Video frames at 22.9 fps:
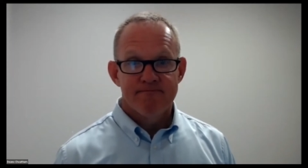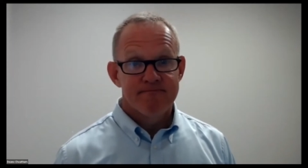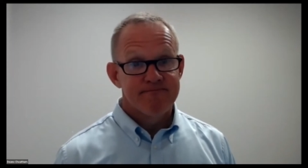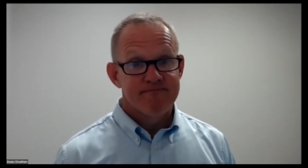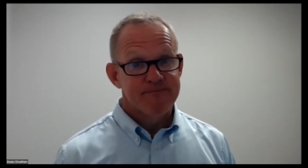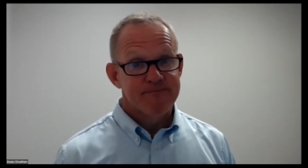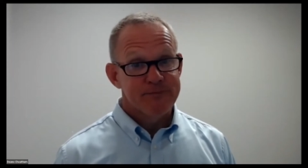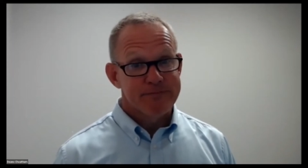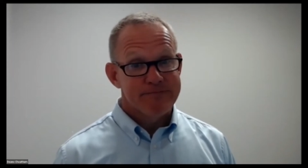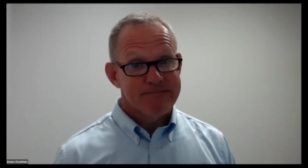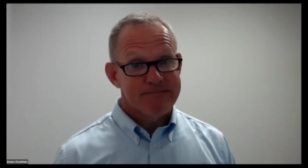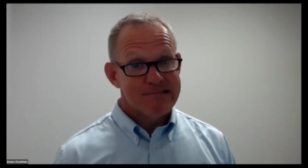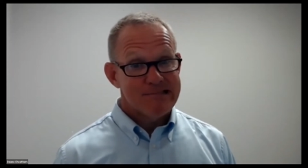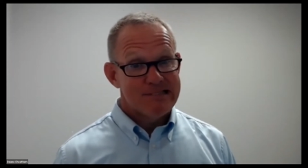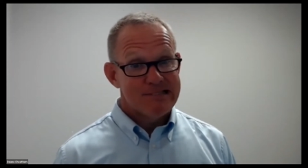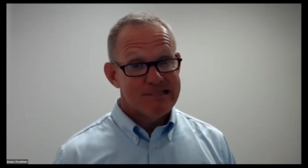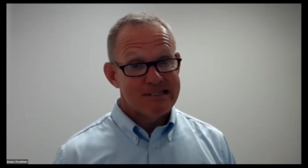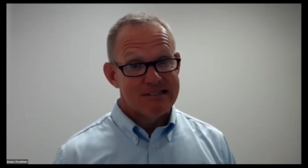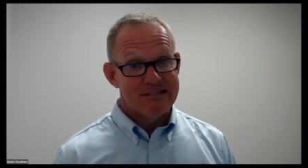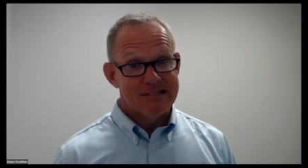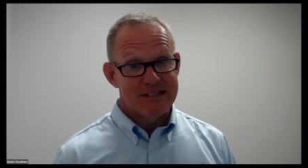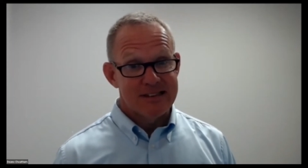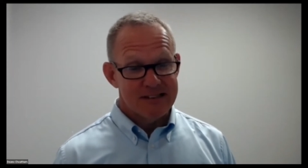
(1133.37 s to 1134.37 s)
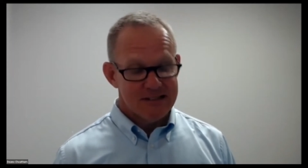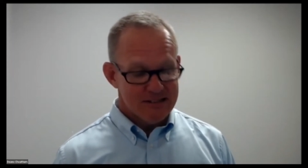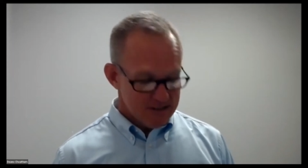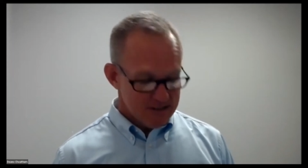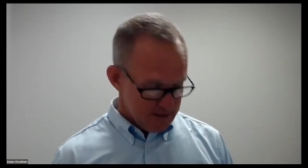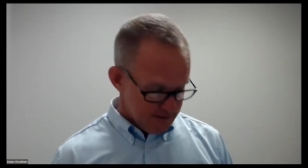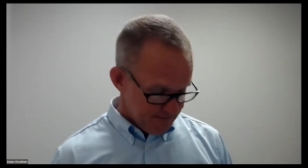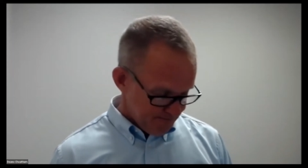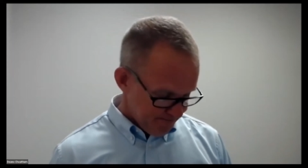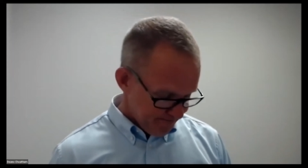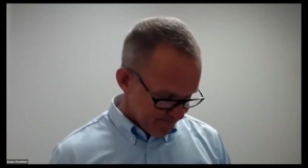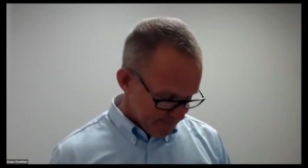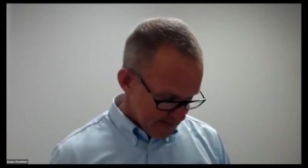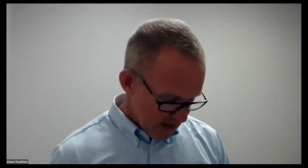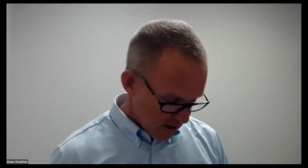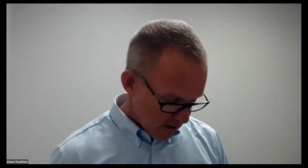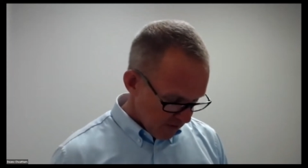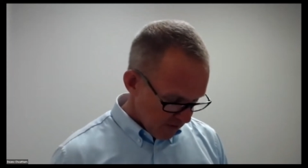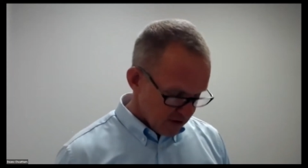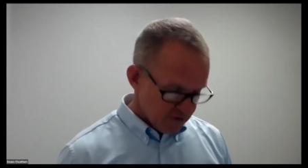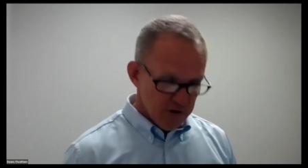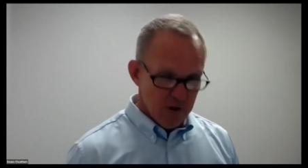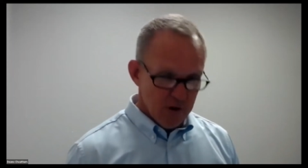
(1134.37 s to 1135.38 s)
I don't think so. I don't
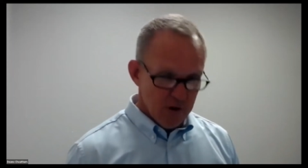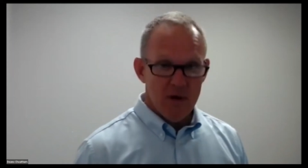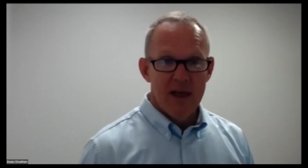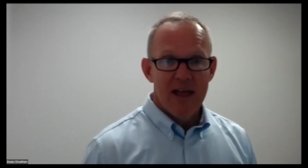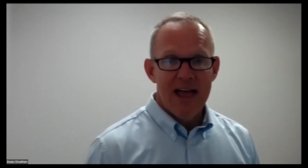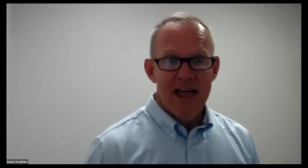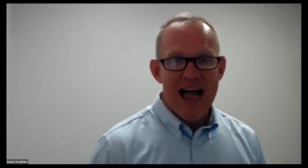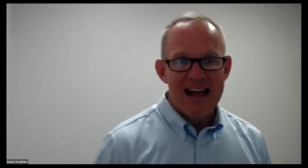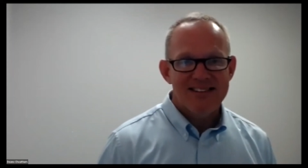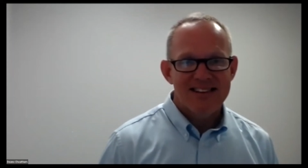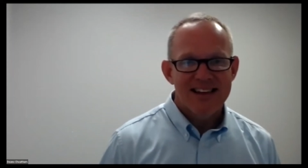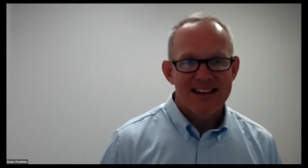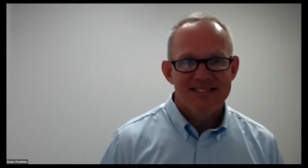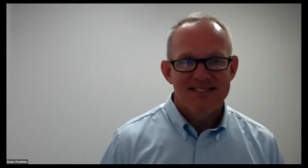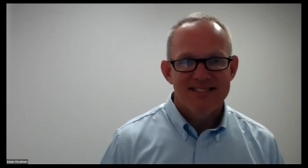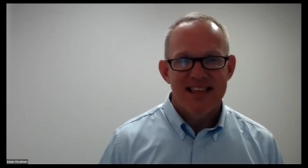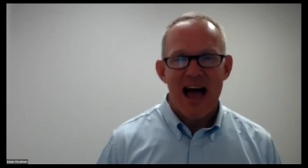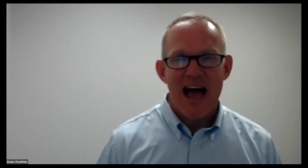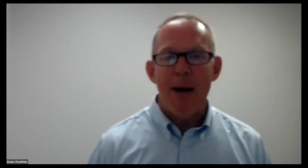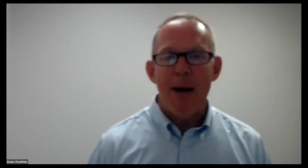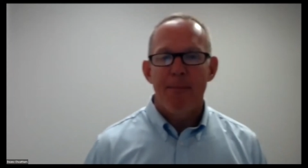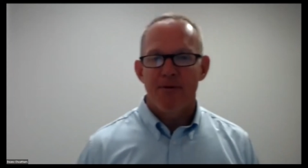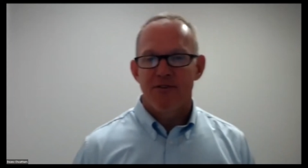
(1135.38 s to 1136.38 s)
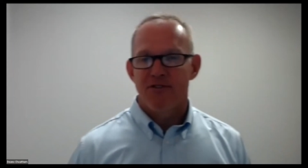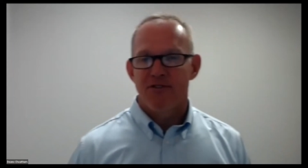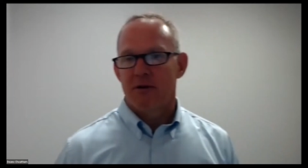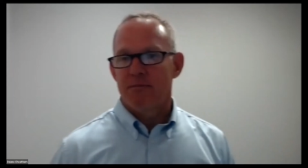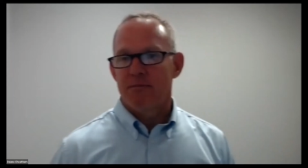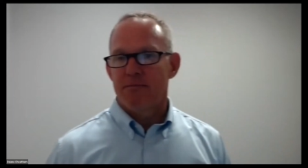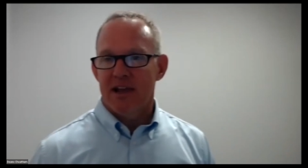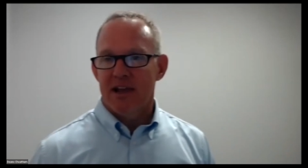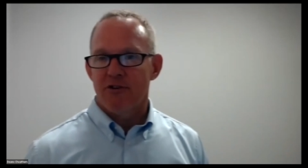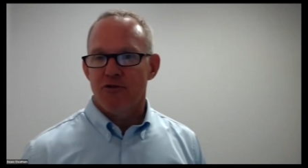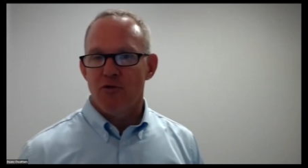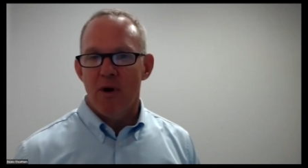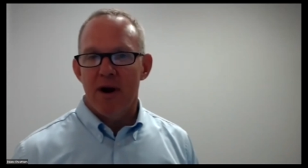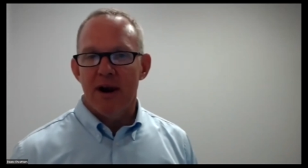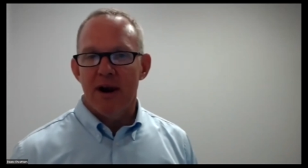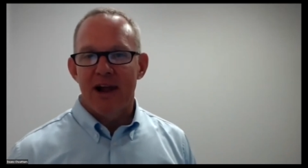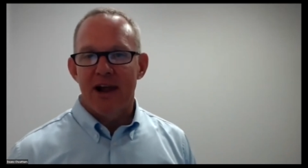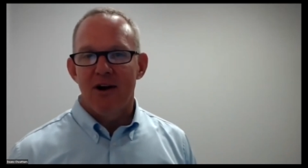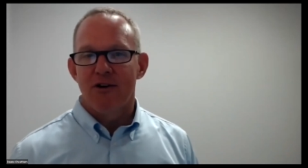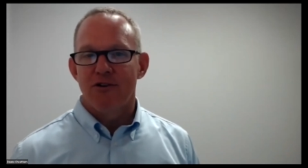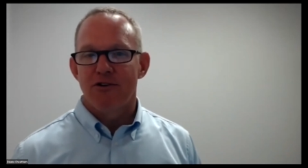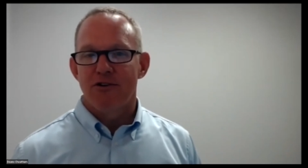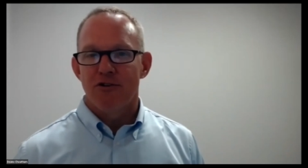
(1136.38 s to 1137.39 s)
think so. Actually, it's the opposite because running
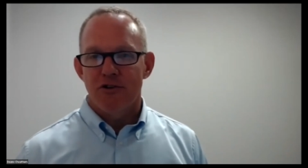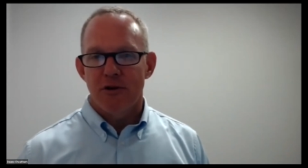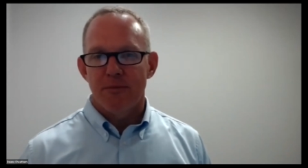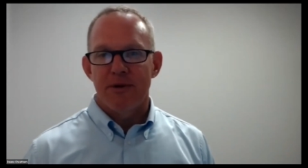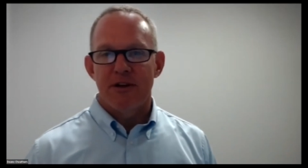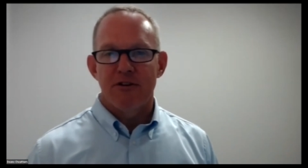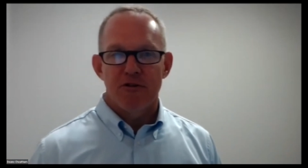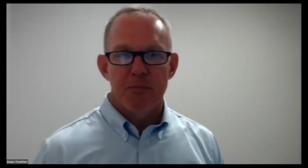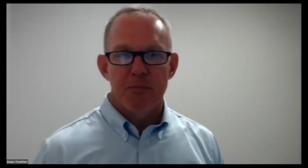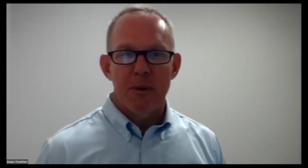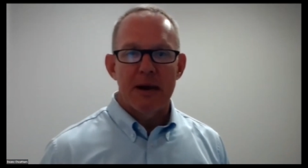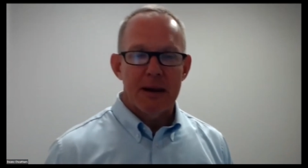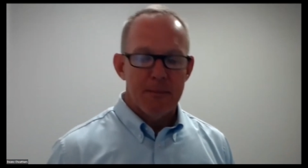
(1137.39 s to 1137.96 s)
errands usually means spending